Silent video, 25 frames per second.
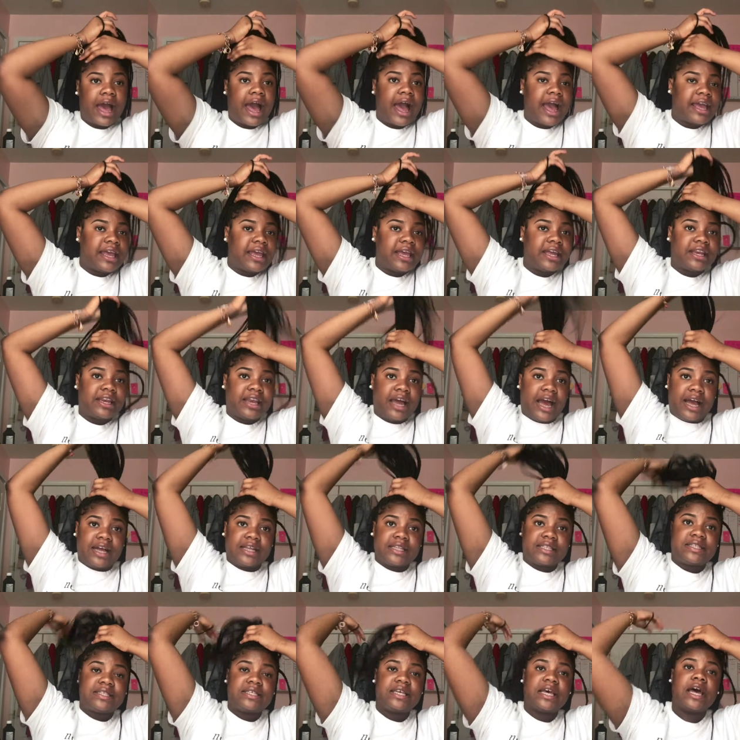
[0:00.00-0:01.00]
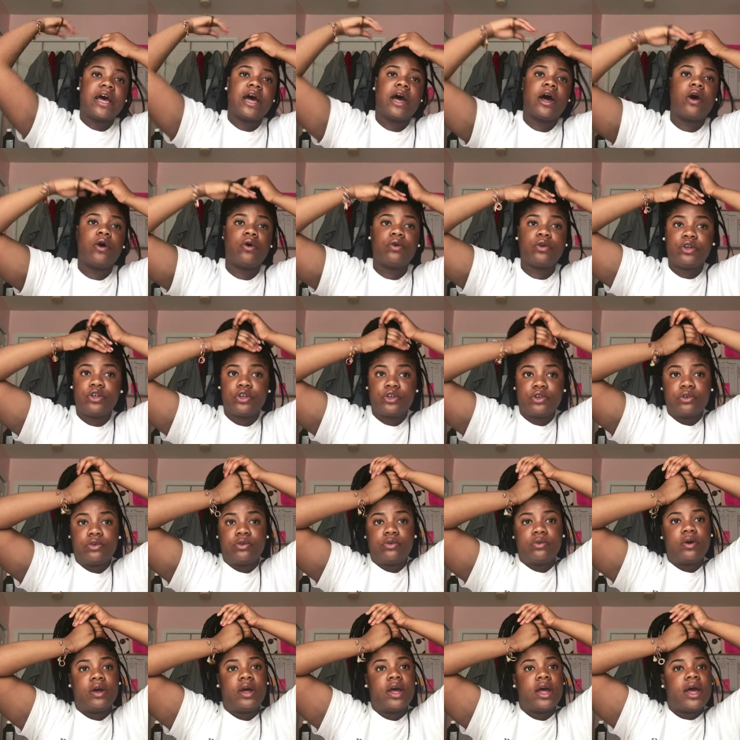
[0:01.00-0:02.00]
I cannot tell
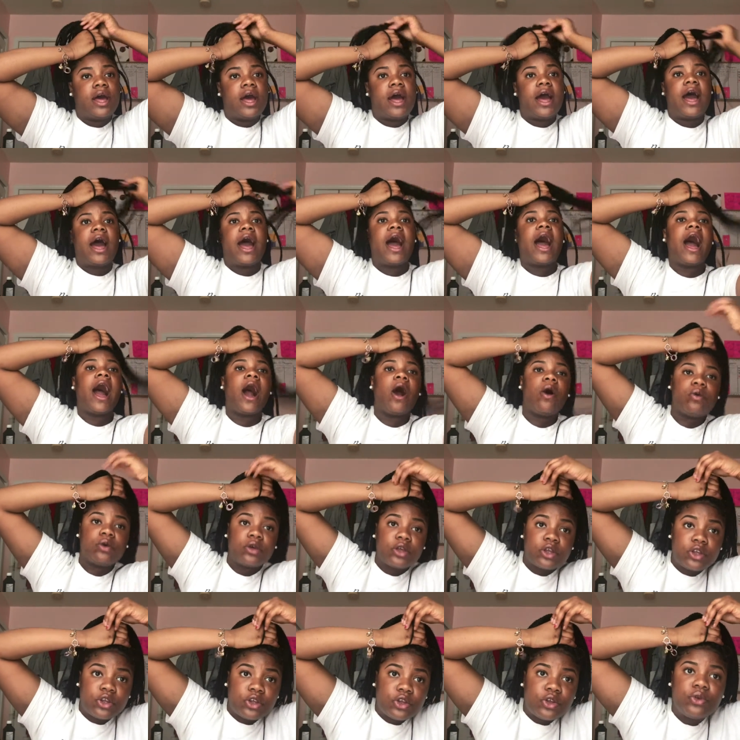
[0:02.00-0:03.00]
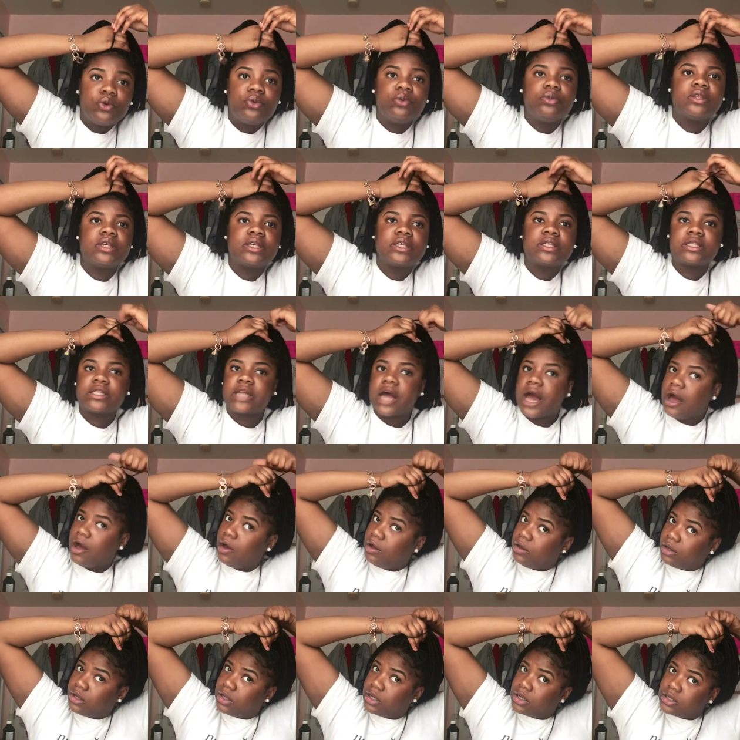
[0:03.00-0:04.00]
you how cute this
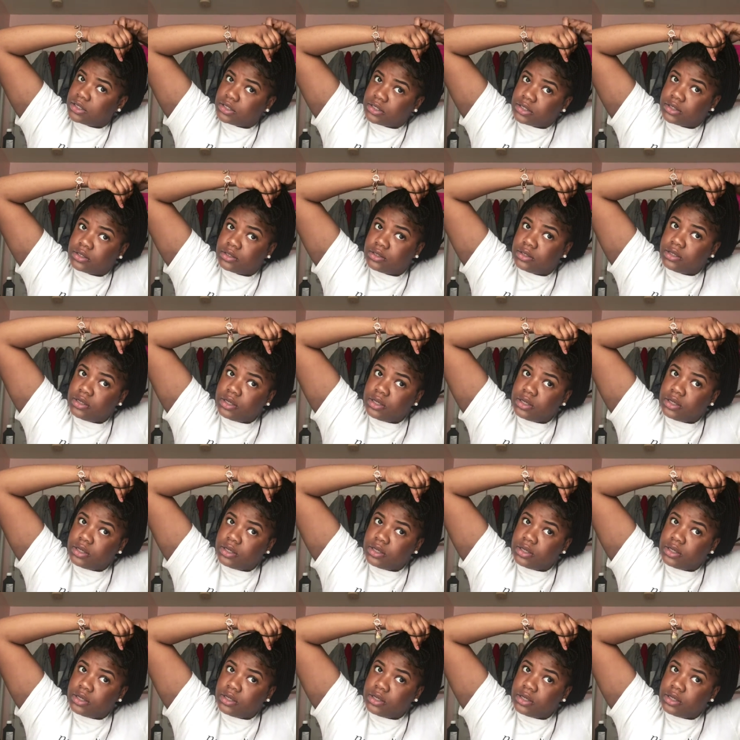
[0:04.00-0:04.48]
style looks.